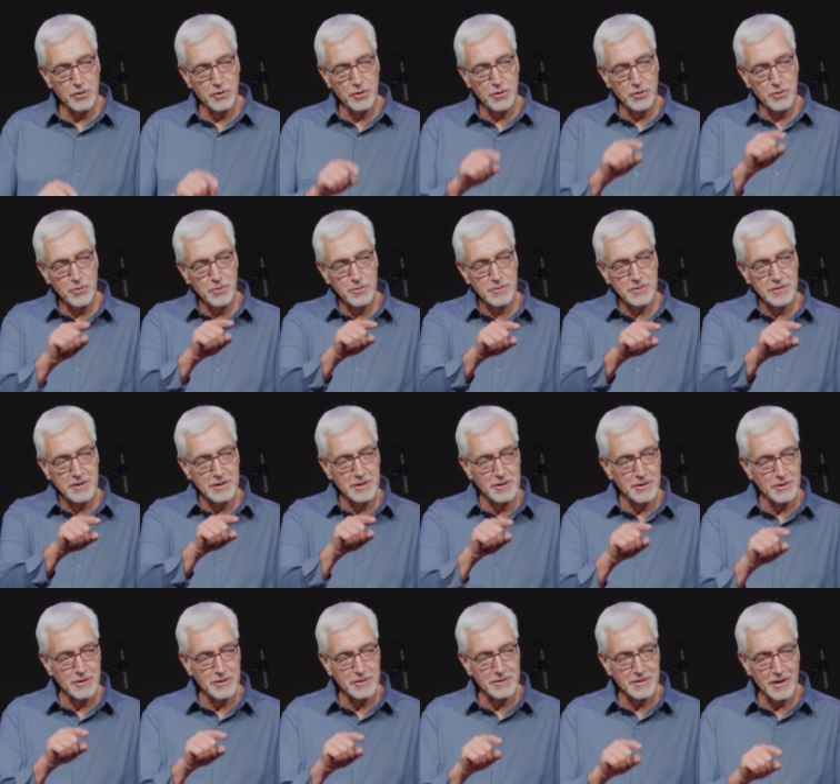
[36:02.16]
you see
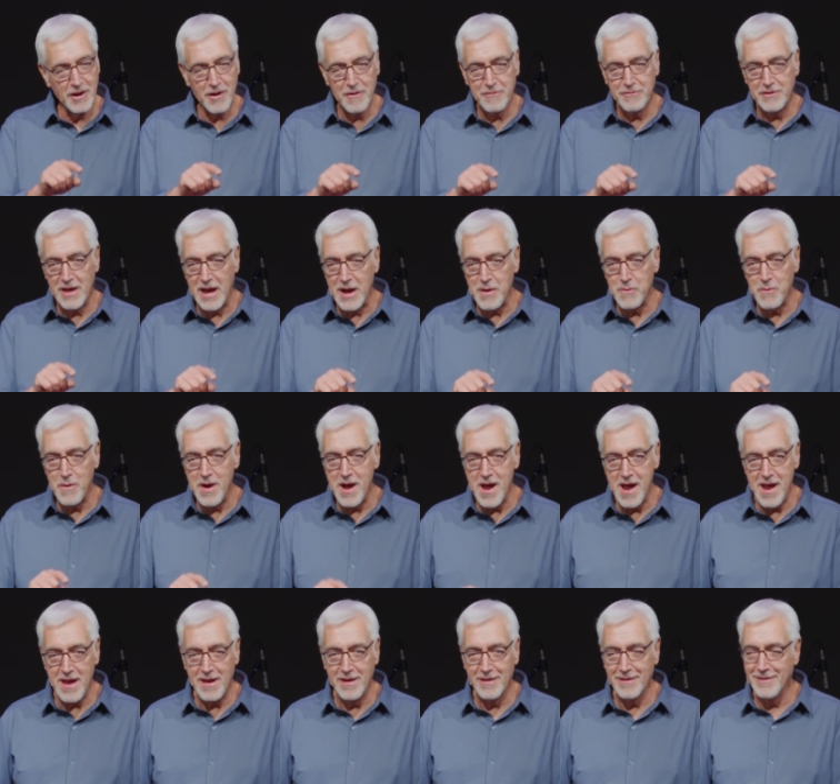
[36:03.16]
yourself that way?
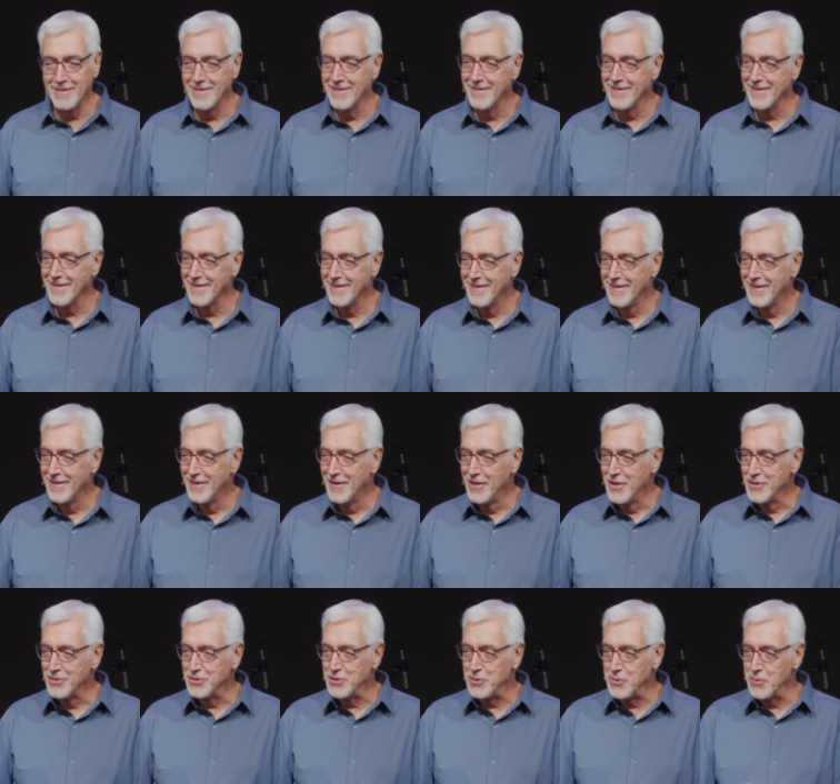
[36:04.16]

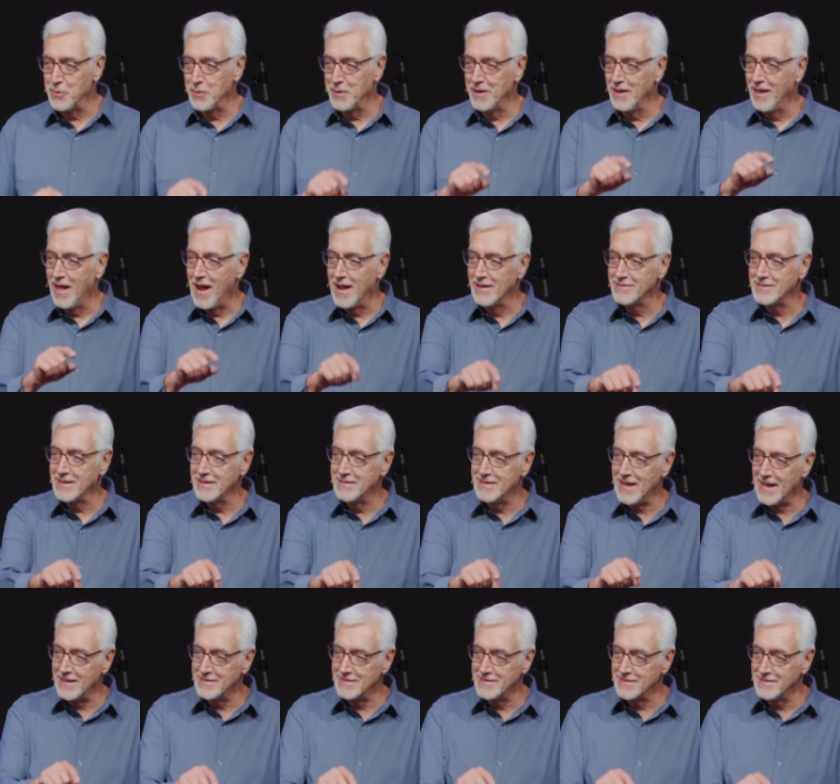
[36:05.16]
Do you realize that
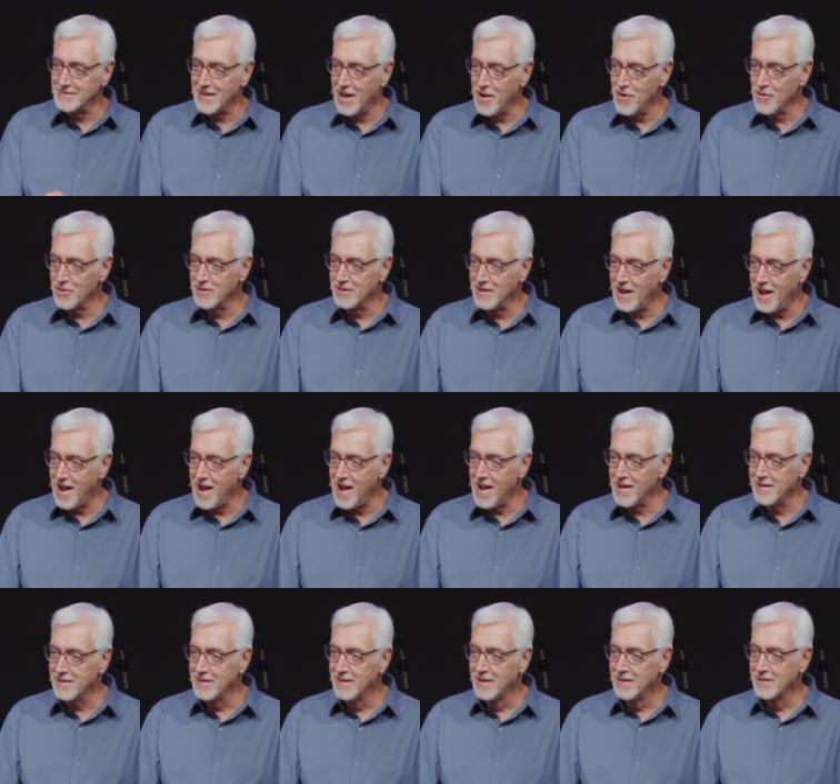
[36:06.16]
this is how
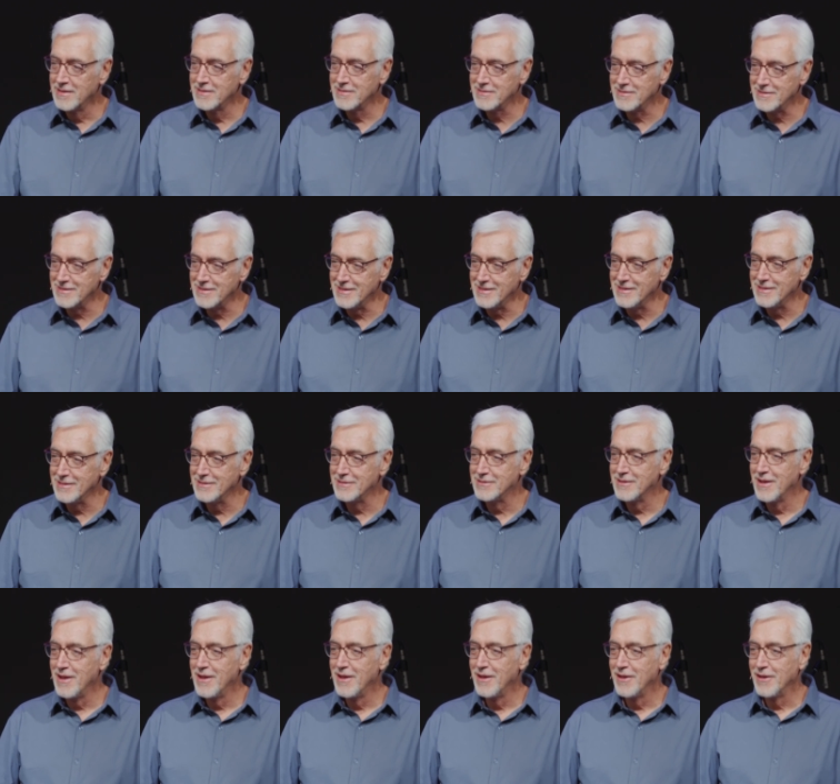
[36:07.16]
God sees
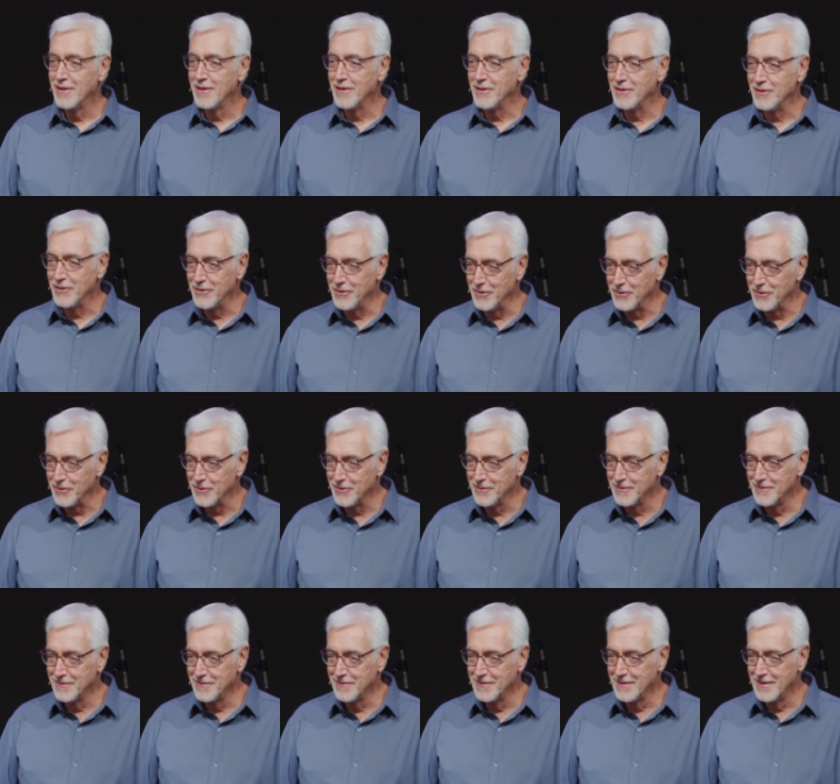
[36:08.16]
you?
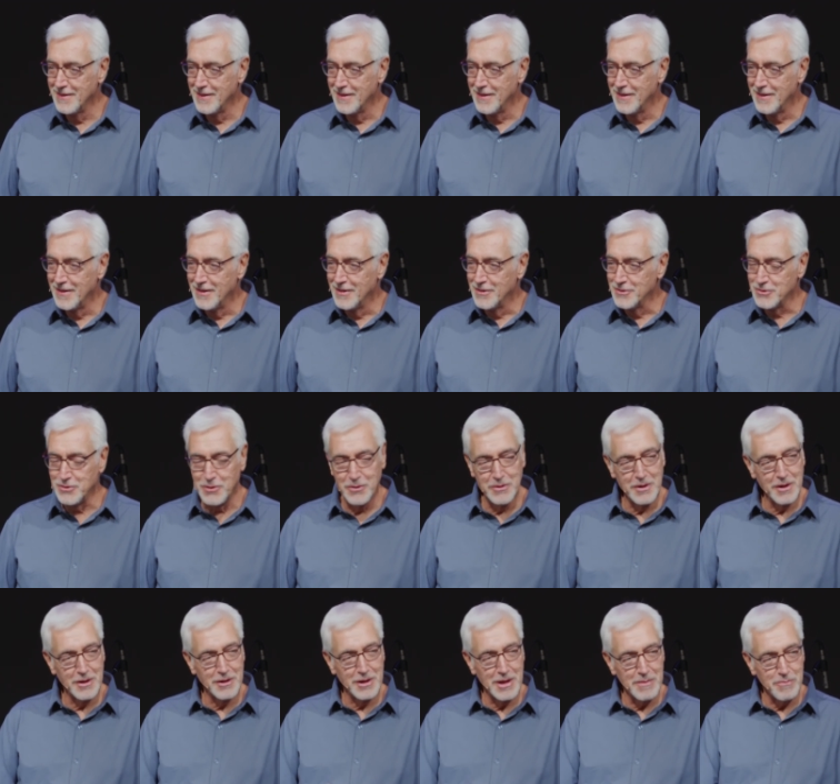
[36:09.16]
So
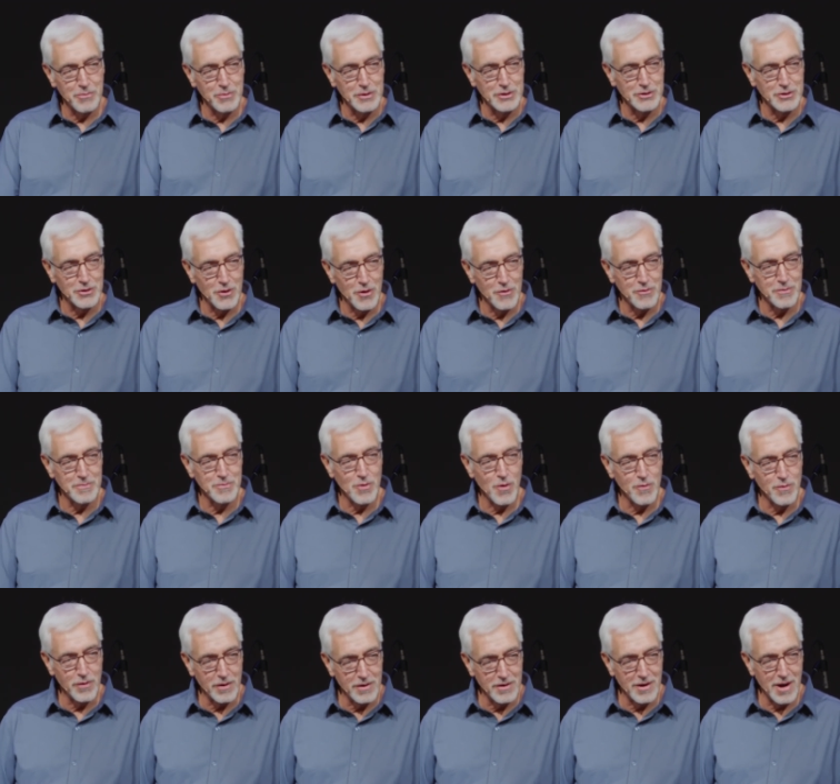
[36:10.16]
the clip we showed from
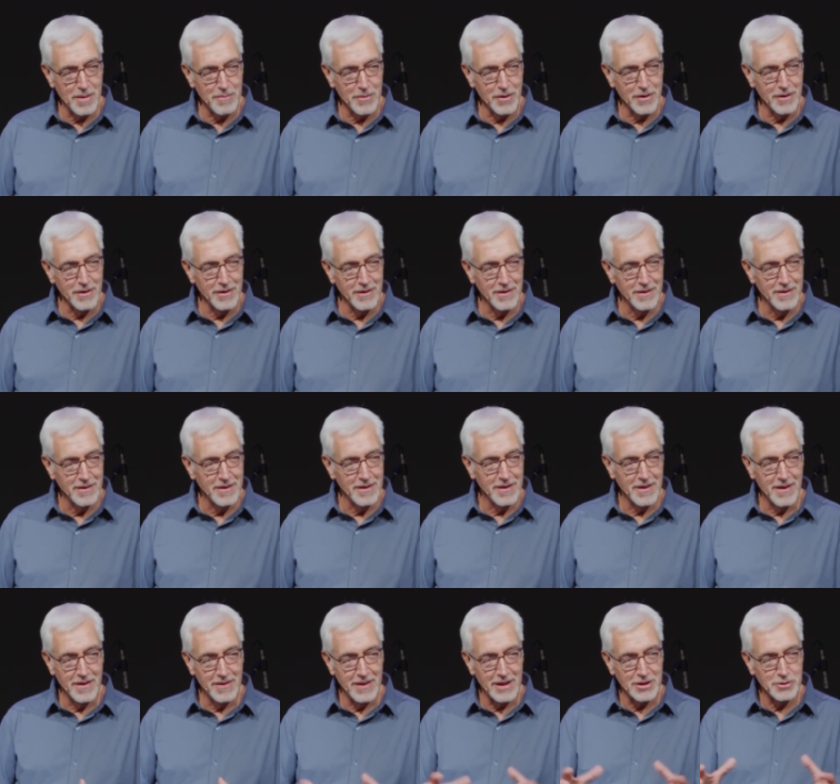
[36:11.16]
Overcomer,
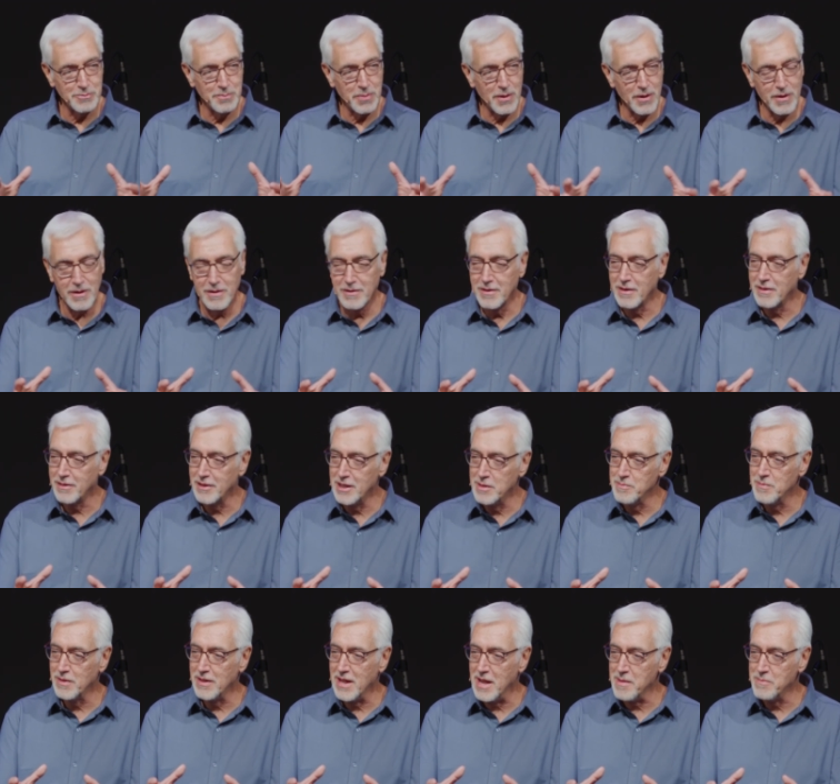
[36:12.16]
that's part of the
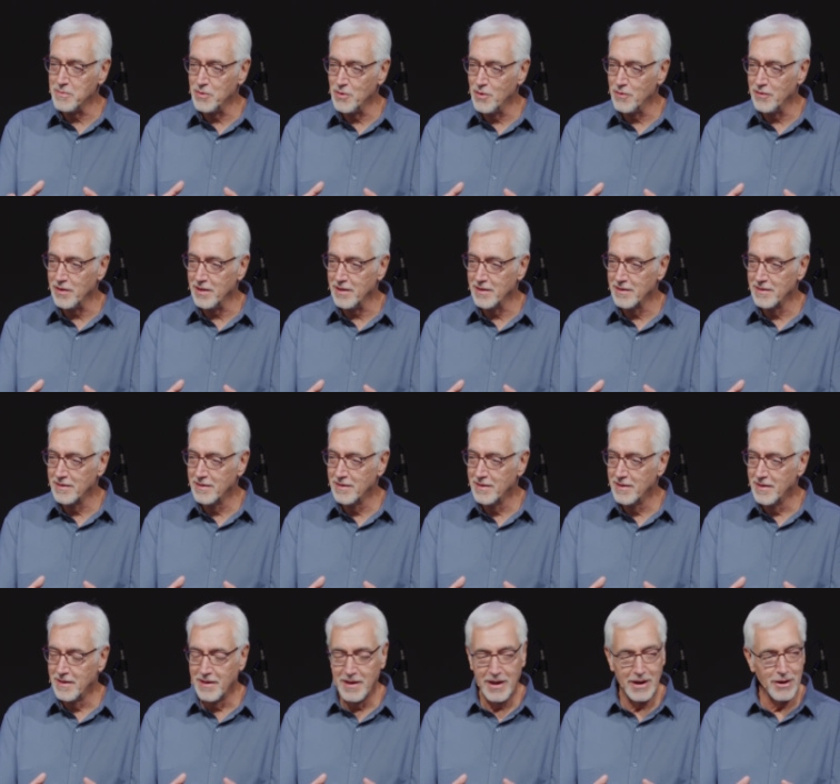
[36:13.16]
theme of that movie.
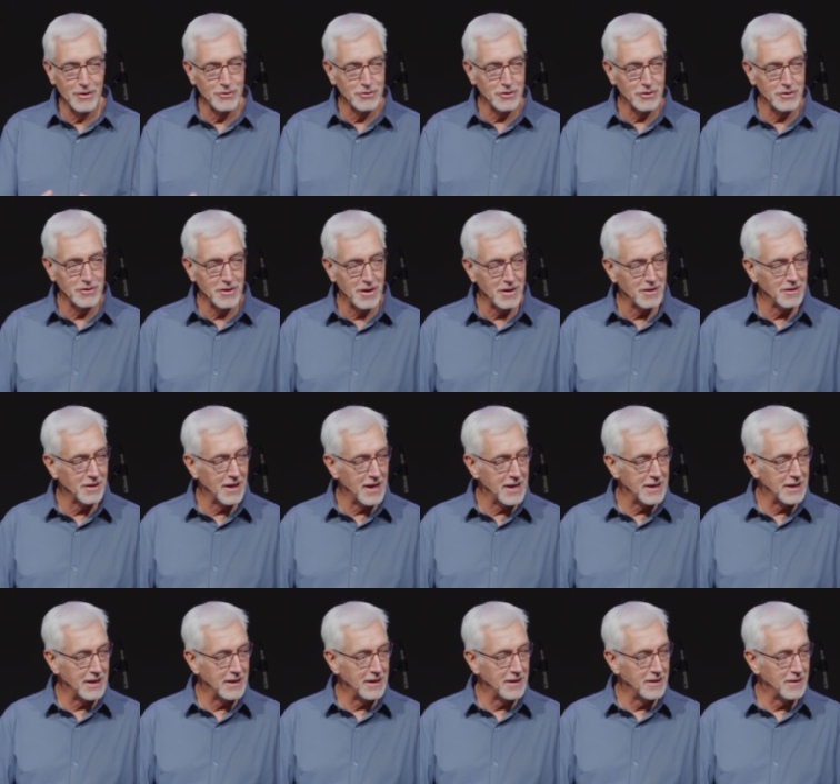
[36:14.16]
And there's a young
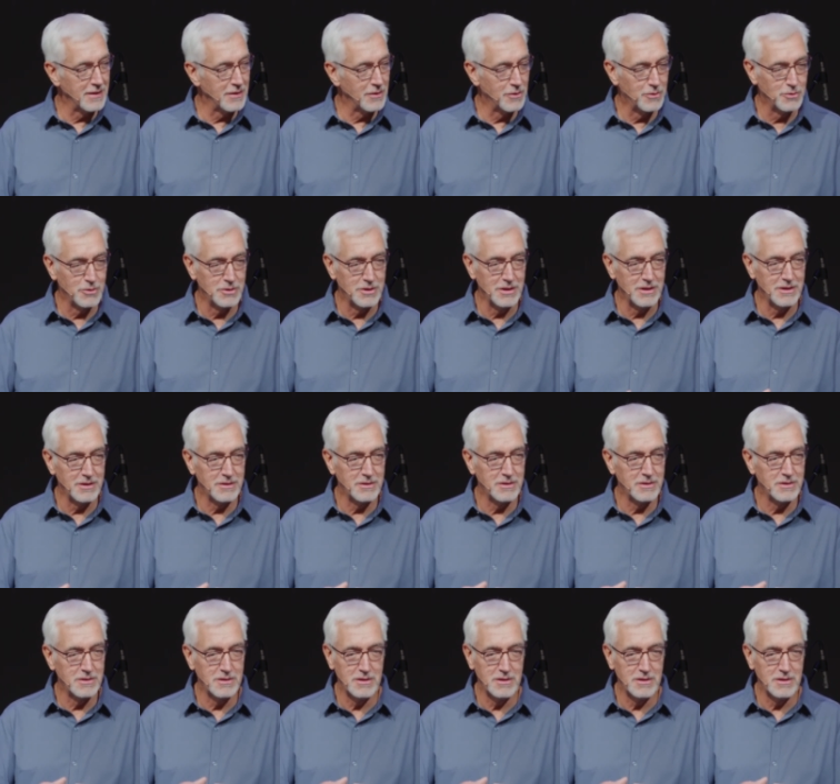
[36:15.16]
lady who she's